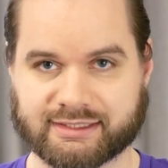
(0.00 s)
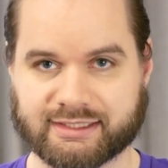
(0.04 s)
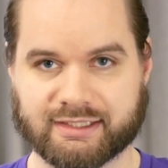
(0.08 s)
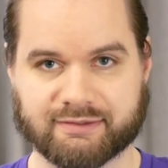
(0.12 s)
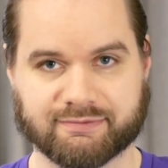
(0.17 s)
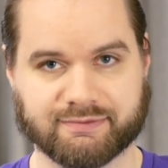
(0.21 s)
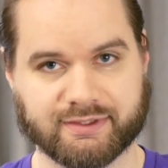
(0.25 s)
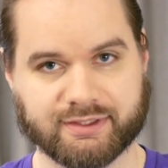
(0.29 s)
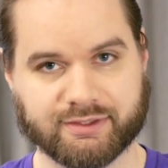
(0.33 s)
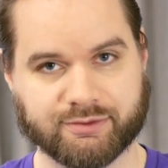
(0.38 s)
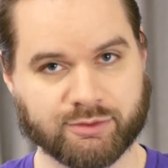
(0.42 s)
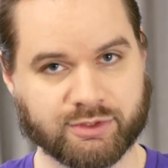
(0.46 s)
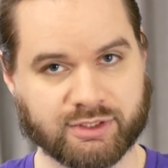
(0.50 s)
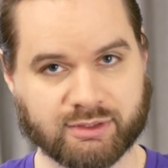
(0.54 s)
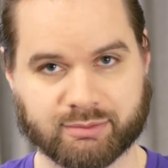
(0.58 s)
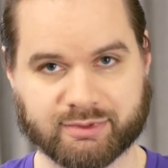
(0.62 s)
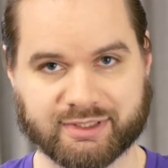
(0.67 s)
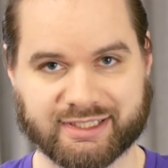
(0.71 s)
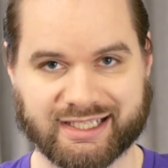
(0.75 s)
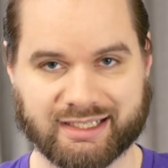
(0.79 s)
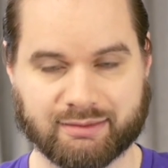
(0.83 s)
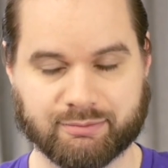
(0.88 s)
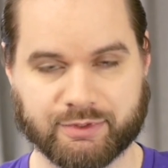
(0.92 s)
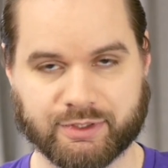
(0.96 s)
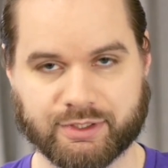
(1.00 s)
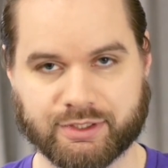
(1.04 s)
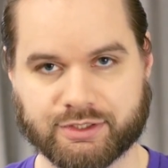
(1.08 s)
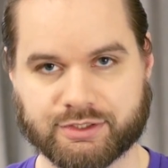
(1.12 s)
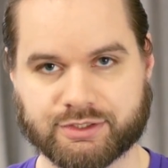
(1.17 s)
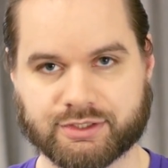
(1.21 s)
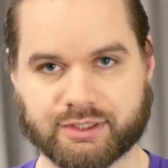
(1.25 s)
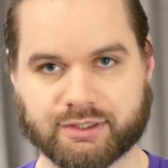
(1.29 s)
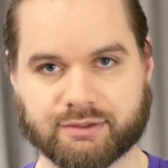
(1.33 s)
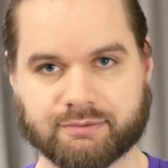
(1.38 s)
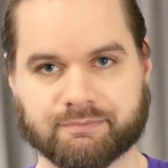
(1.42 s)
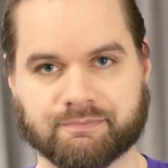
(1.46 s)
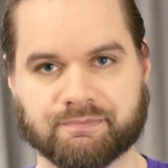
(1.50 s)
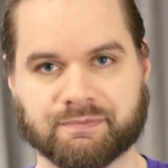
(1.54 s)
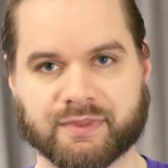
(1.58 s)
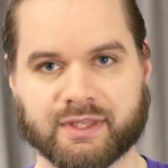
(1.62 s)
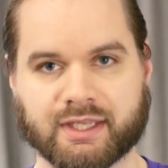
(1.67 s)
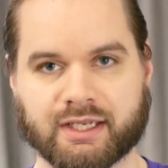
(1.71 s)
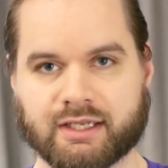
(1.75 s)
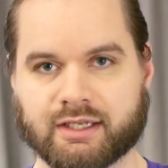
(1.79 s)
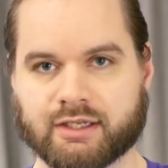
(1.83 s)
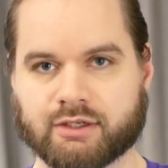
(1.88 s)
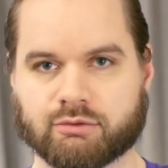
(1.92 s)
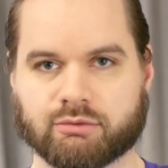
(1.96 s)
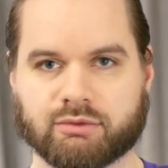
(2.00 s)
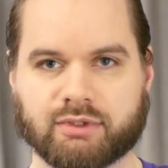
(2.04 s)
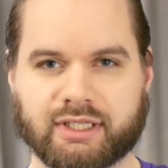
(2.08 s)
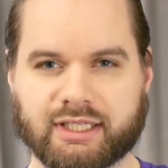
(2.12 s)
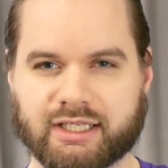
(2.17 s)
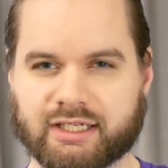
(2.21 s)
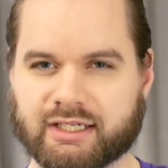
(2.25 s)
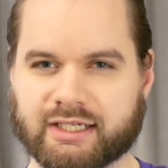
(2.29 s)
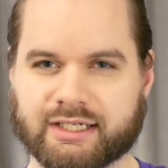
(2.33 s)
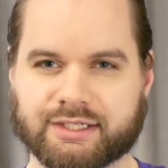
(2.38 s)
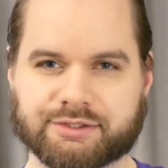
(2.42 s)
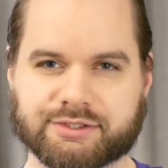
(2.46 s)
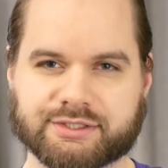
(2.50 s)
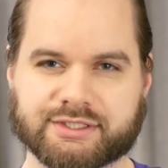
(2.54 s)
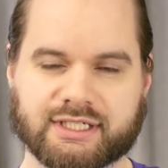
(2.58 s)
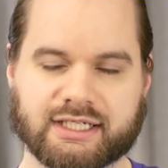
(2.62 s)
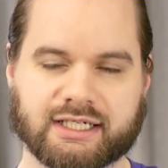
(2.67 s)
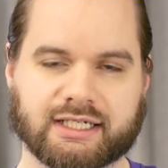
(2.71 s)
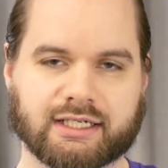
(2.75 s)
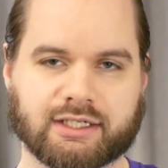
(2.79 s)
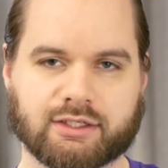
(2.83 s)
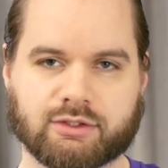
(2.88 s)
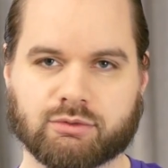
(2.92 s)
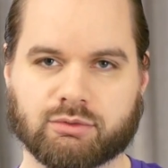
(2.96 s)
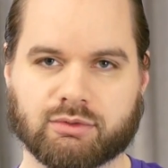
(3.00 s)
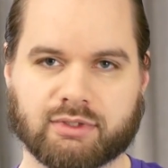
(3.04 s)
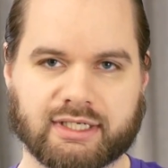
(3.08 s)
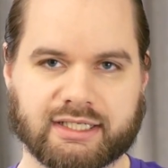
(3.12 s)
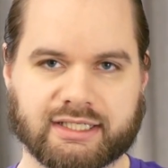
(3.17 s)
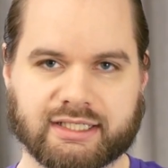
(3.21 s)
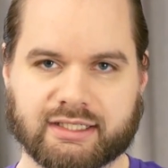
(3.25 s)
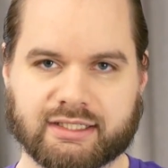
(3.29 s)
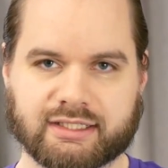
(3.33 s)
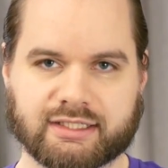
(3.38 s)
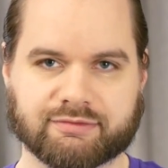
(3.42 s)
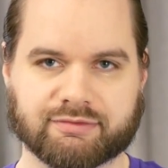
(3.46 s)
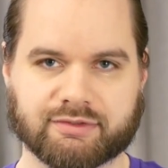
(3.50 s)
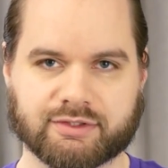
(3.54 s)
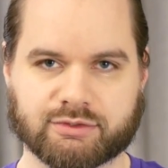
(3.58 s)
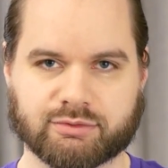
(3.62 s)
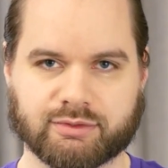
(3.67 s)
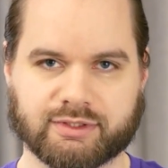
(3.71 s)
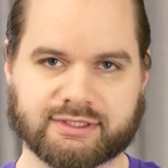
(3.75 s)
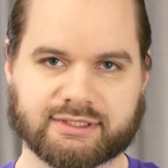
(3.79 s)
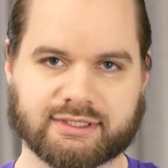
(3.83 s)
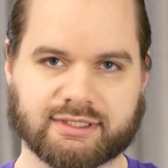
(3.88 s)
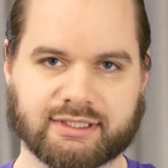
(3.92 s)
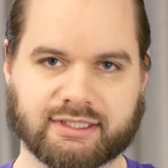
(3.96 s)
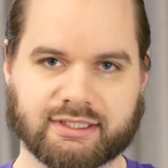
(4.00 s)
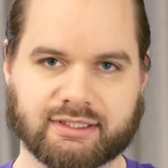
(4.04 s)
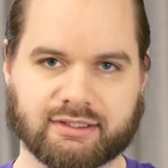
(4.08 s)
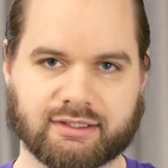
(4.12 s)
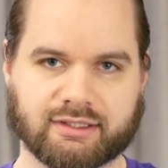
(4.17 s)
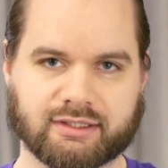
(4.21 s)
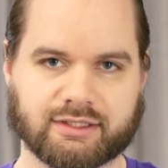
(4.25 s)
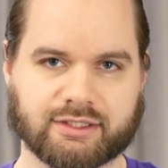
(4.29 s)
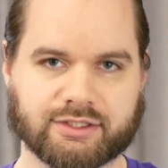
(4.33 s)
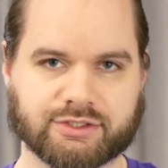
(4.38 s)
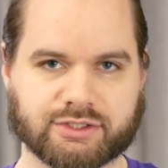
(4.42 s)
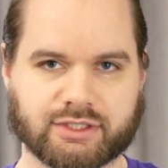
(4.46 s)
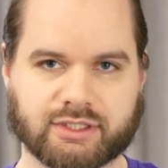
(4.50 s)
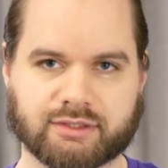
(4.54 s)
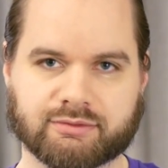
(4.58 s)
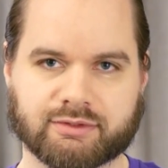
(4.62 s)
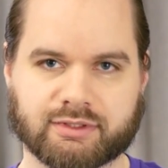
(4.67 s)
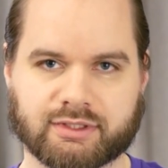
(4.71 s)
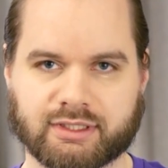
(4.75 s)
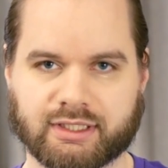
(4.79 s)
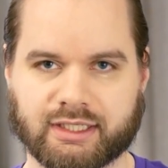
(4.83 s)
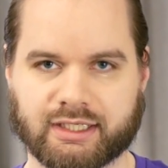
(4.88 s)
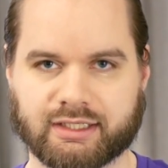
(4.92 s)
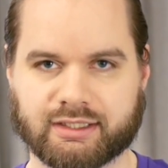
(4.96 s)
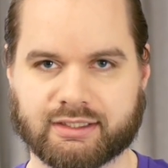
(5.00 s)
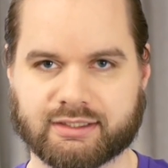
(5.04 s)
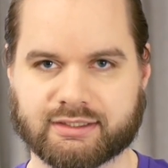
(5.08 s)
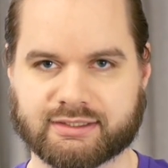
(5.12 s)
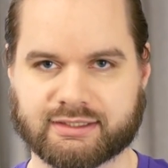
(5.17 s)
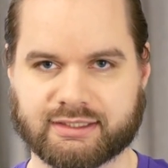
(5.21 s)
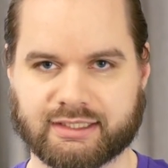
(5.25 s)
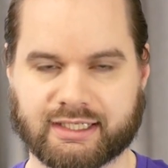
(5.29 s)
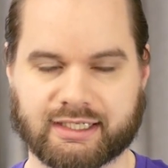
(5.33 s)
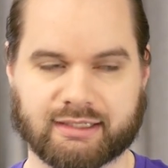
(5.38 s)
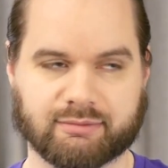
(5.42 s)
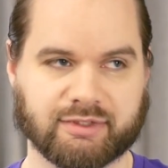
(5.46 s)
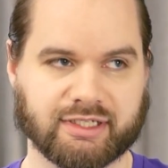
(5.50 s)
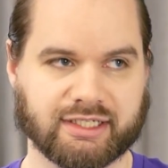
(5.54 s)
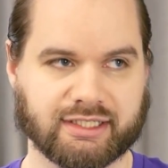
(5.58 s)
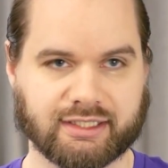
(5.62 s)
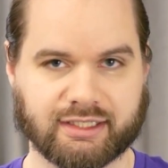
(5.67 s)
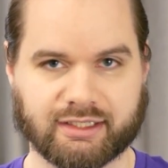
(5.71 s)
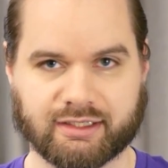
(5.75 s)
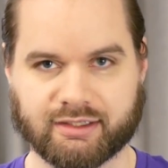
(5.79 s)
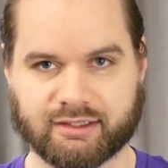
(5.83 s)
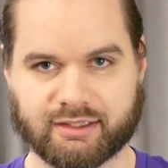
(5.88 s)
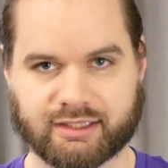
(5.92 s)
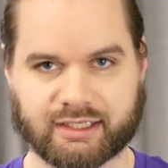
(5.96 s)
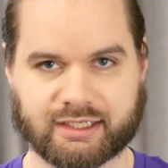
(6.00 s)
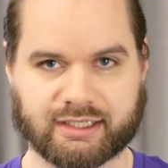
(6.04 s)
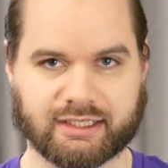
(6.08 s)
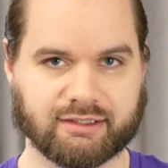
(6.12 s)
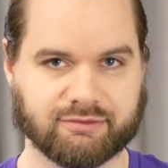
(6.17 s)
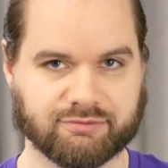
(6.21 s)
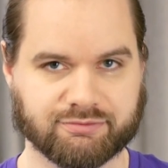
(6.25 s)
leaf. They do double damage, and really interesting, kind of cool idea, different twist on the genre. And yeah, I mean, the kind